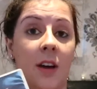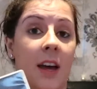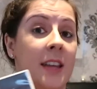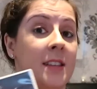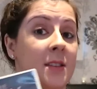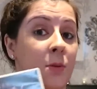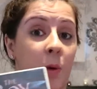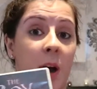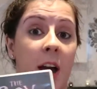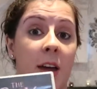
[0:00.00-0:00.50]

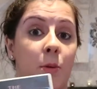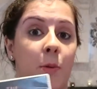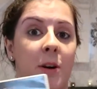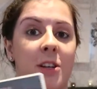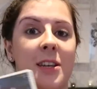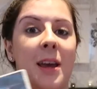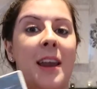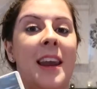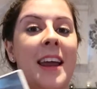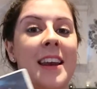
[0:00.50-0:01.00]
It's a worth watch.
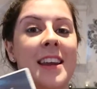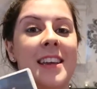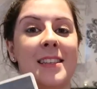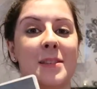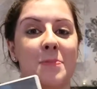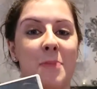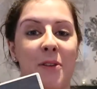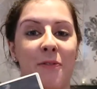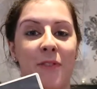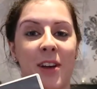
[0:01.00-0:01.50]
I lent it
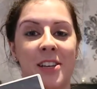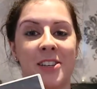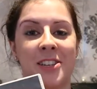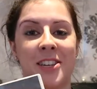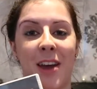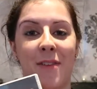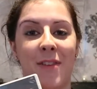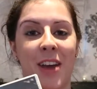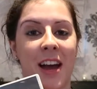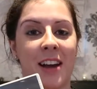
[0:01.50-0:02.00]
to my friend
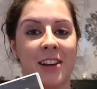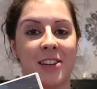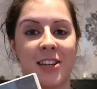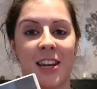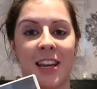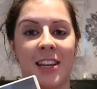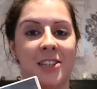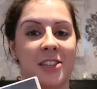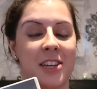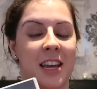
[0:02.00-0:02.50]
Sherry
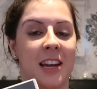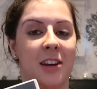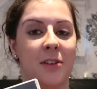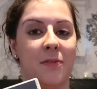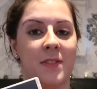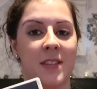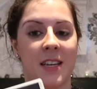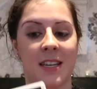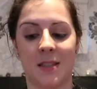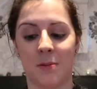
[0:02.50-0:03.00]
actually, and she
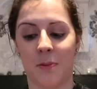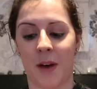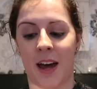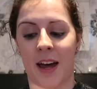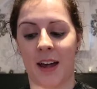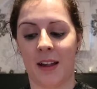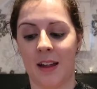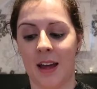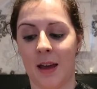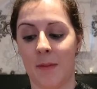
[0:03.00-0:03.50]
loved it as
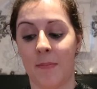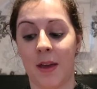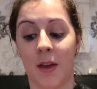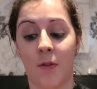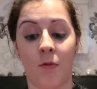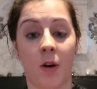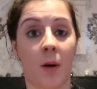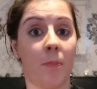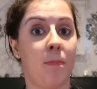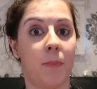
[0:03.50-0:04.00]
well, and me and
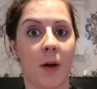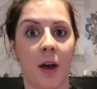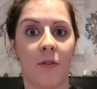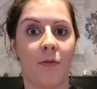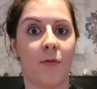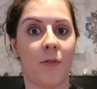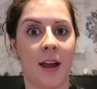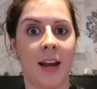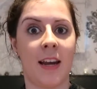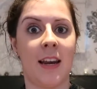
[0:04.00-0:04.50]
Rob
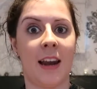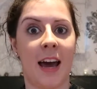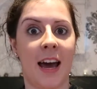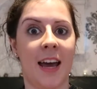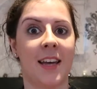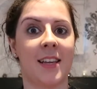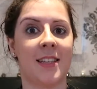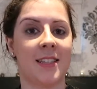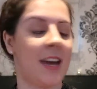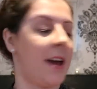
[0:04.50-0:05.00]
both really
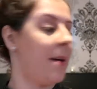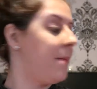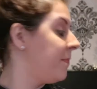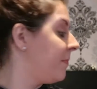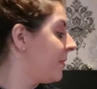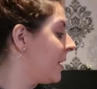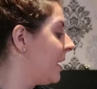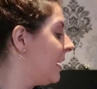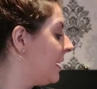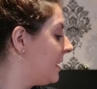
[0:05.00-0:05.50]
liked it.
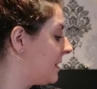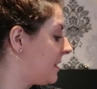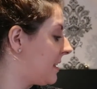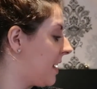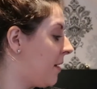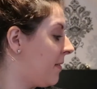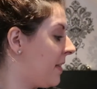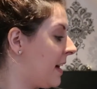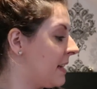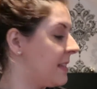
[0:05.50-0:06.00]

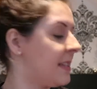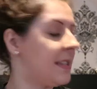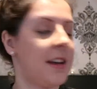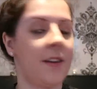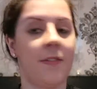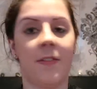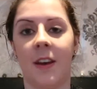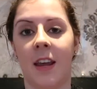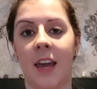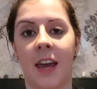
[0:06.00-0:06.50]
So that's
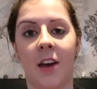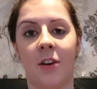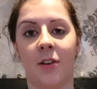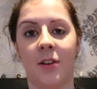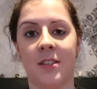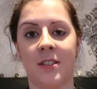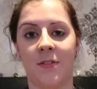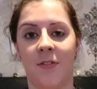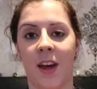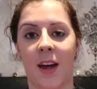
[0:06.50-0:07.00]
definitely a
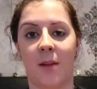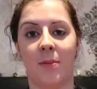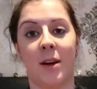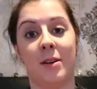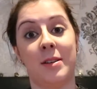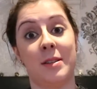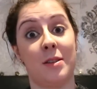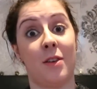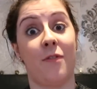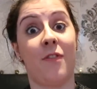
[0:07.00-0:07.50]
good film.
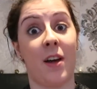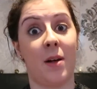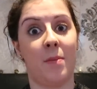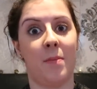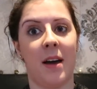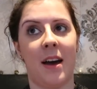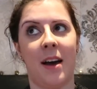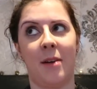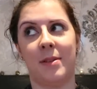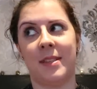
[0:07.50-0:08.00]
That's the film
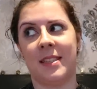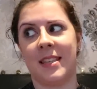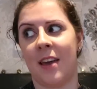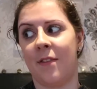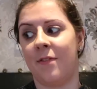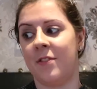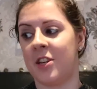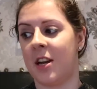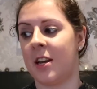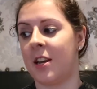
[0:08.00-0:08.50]
I would say
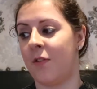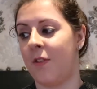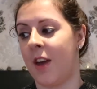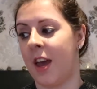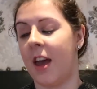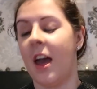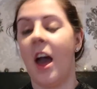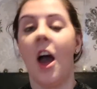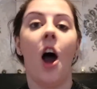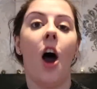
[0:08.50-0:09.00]
for January.